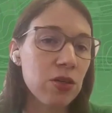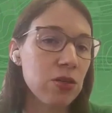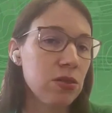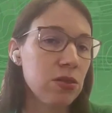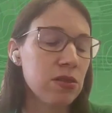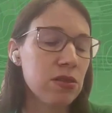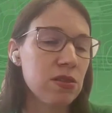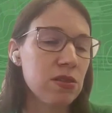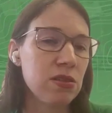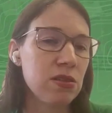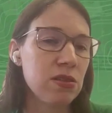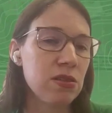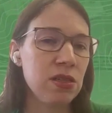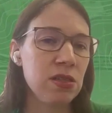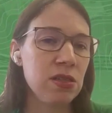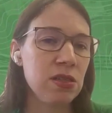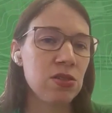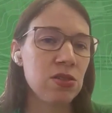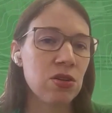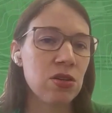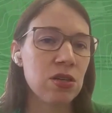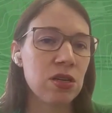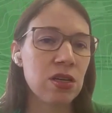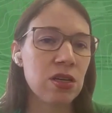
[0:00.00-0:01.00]
fields
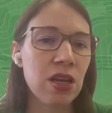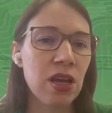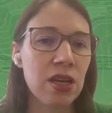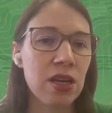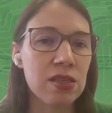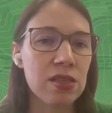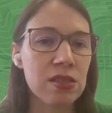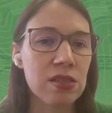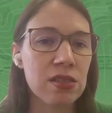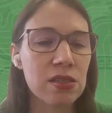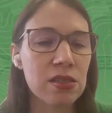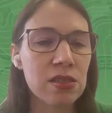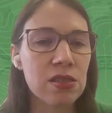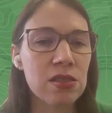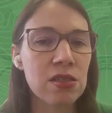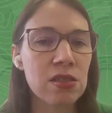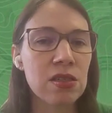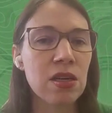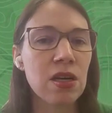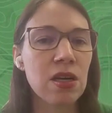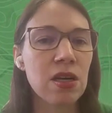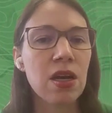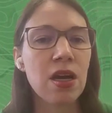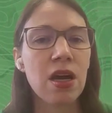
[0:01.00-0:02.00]
in certain
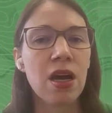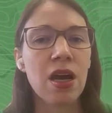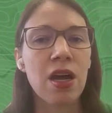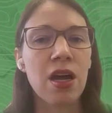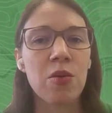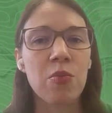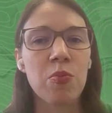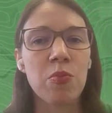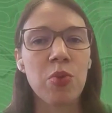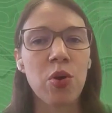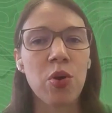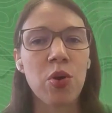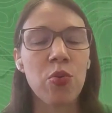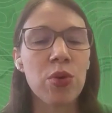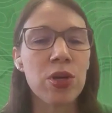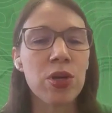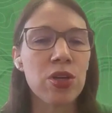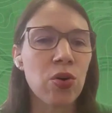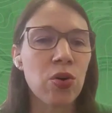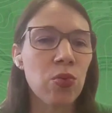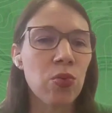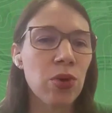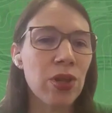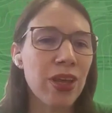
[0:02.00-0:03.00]
cases. But
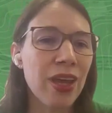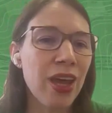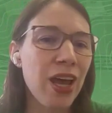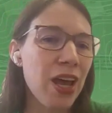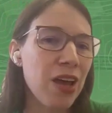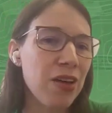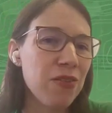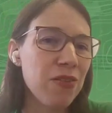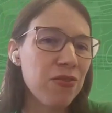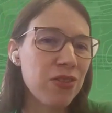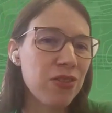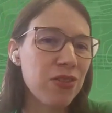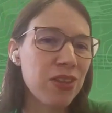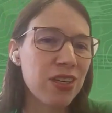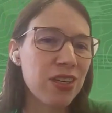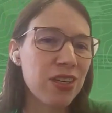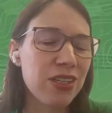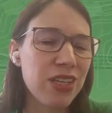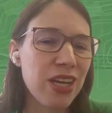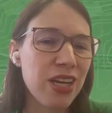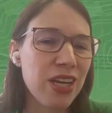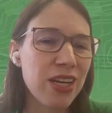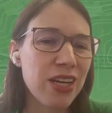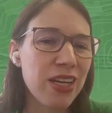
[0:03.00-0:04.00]
we don't really have
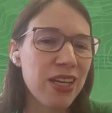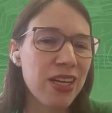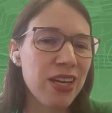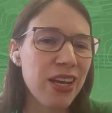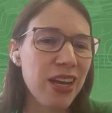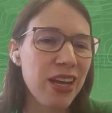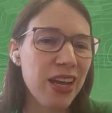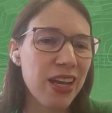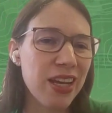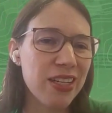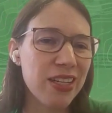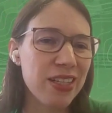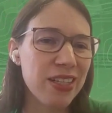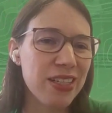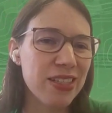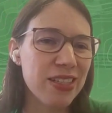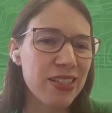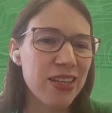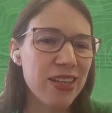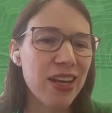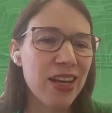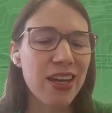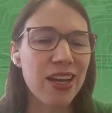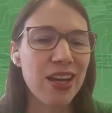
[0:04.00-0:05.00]
the data in hand
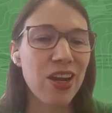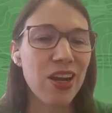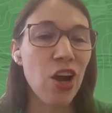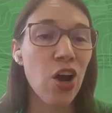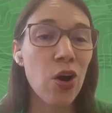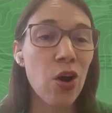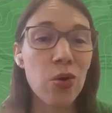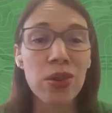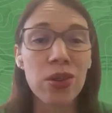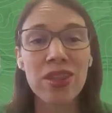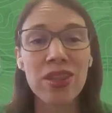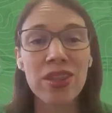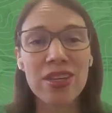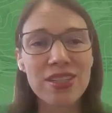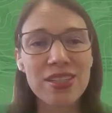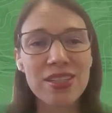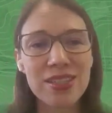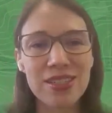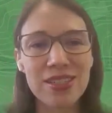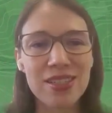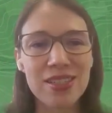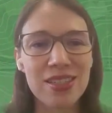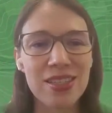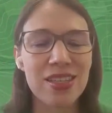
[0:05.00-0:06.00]
to say, oh,
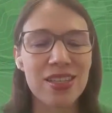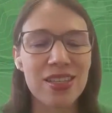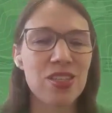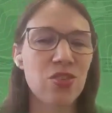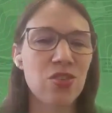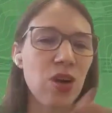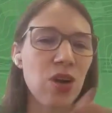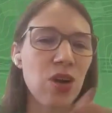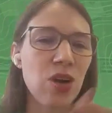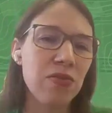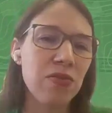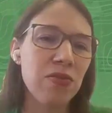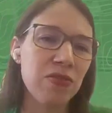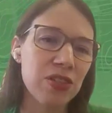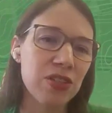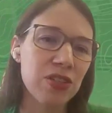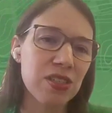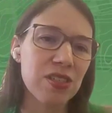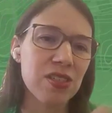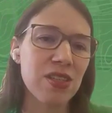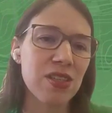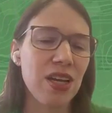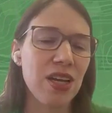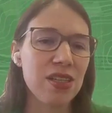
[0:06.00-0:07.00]
this is this crop
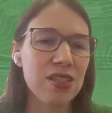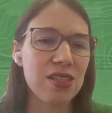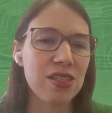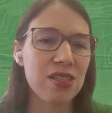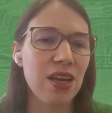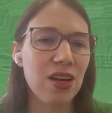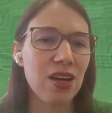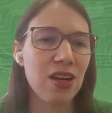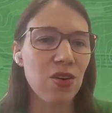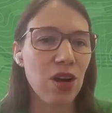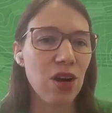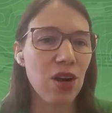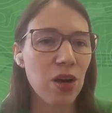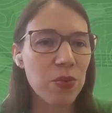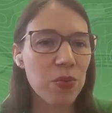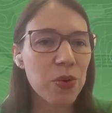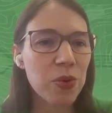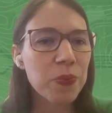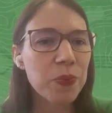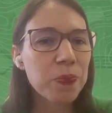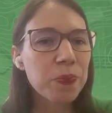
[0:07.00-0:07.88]
versus that's that crop.